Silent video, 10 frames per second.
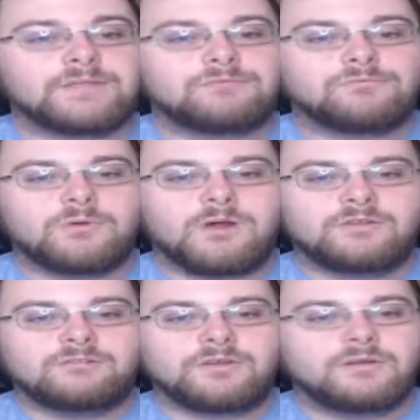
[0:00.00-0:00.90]

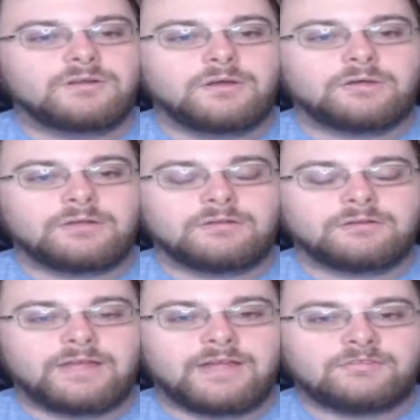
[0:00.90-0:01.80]
Roger. Okay, they're
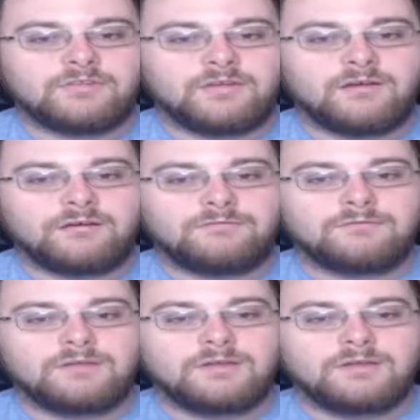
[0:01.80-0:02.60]
dashing off.